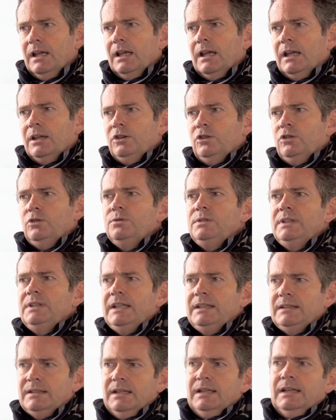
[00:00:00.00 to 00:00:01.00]
And you
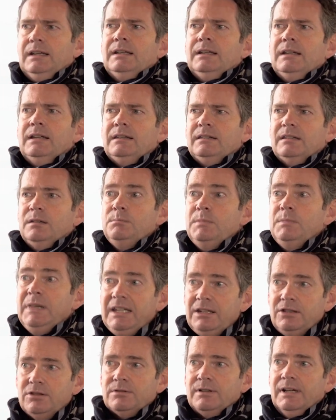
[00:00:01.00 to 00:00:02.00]
need an
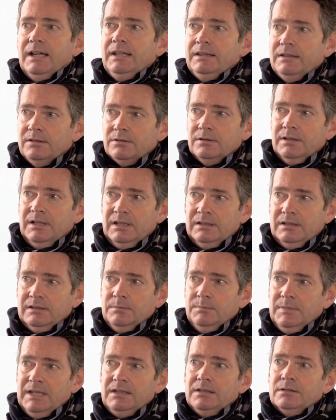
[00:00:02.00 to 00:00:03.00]
intermediator,
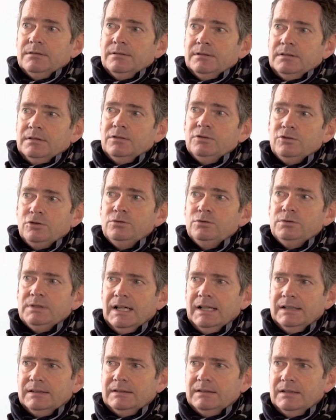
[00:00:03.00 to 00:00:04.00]
intermediary to do
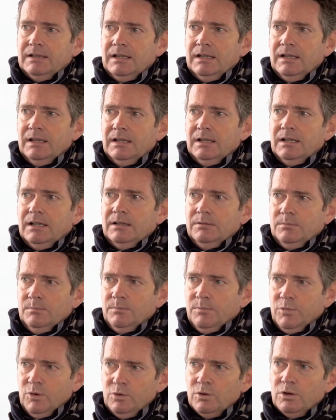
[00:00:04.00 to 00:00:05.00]
that.
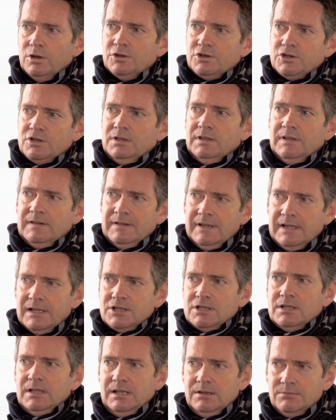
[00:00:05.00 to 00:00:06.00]
And Blue Orchard is
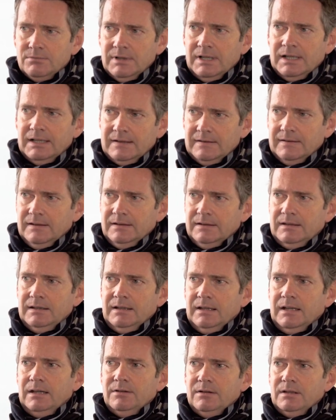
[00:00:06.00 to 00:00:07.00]
actually right
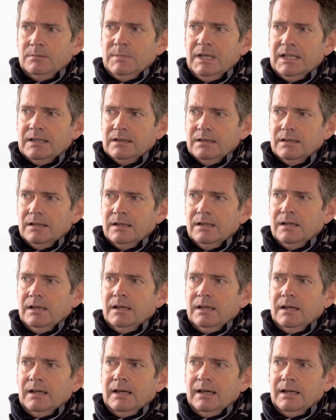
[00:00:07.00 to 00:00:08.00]
sitting here in the middle
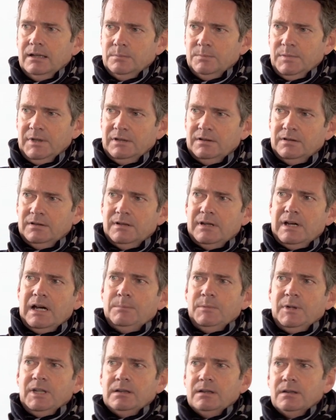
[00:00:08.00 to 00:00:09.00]
helping the
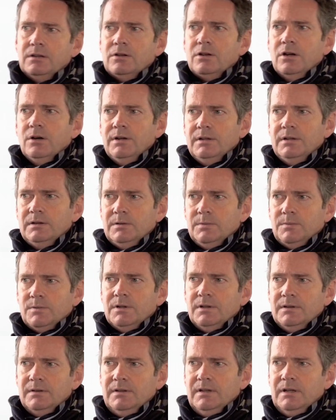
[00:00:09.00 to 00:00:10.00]
capital go into
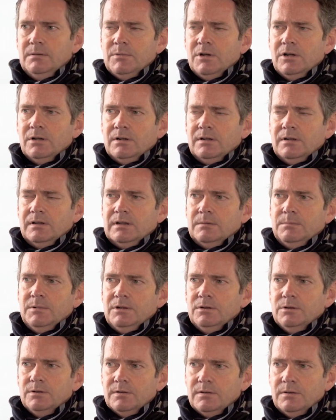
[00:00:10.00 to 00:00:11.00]
frontier markets,
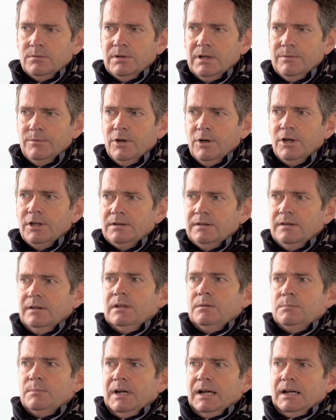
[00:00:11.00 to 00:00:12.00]
but also
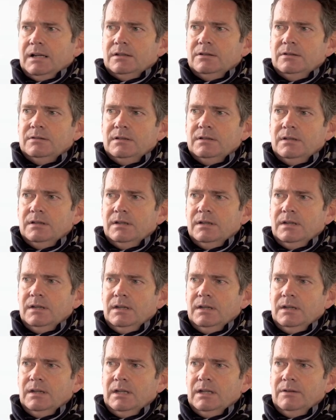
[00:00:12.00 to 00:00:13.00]
reverting it back to the
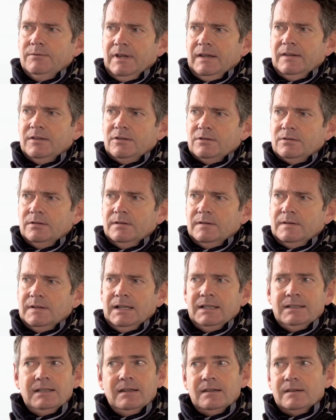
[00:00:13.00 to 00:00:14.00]
investors.
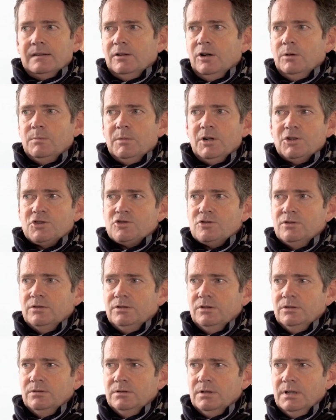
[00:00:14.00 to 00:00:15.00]
And there's so much to
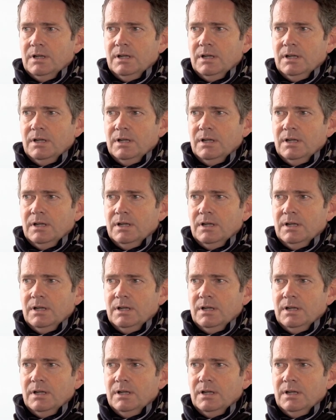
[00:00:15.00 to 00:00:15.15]
do.